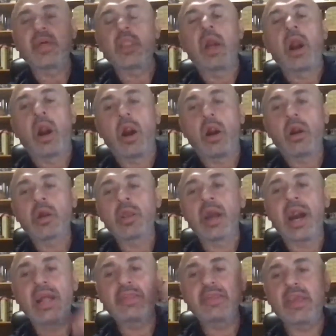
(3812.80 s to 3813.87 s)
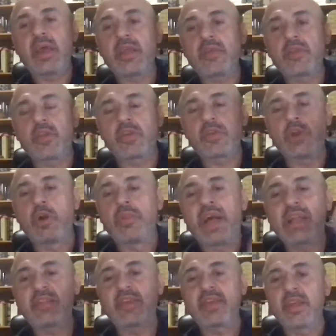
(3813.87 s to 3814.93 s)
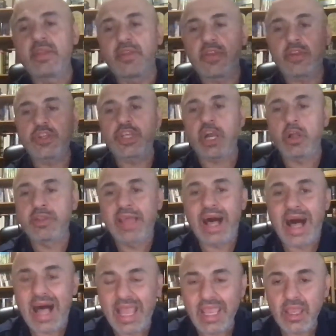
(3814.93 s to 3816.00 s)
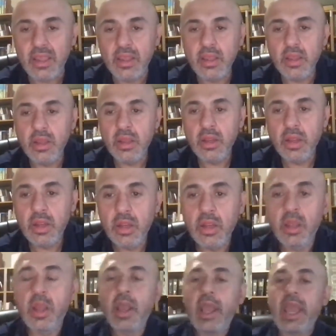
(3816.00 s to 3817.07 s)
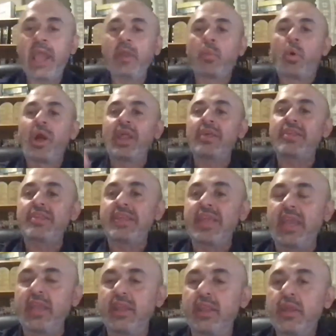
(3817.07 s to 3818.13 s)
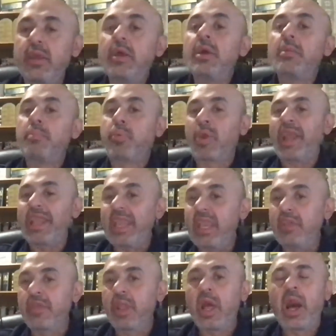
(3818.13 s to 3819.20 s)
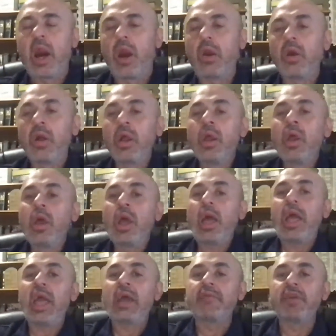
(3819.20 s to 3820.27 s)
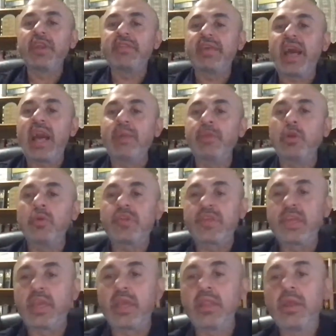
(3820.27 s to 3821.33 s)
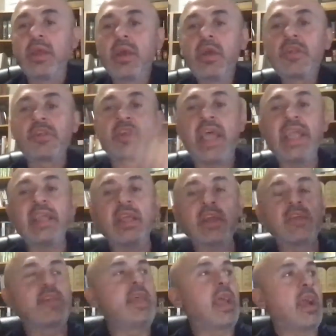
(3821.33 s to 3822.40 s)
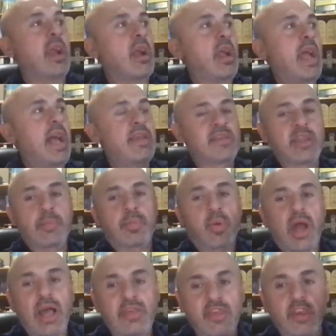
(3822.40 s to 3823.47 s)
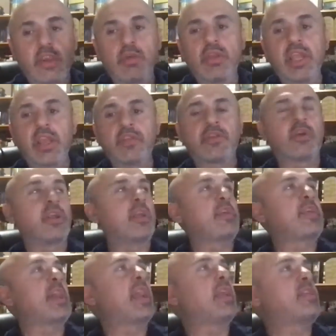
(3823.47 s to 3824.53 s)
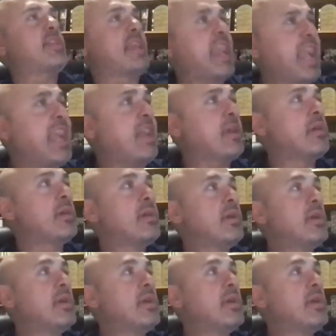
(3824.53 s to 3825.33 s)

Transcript: the law, God says, the soul that sins shall die. And what is sin? Breaking the law. Every time you sin, Satan is there as the prosecuting attorney saying, see,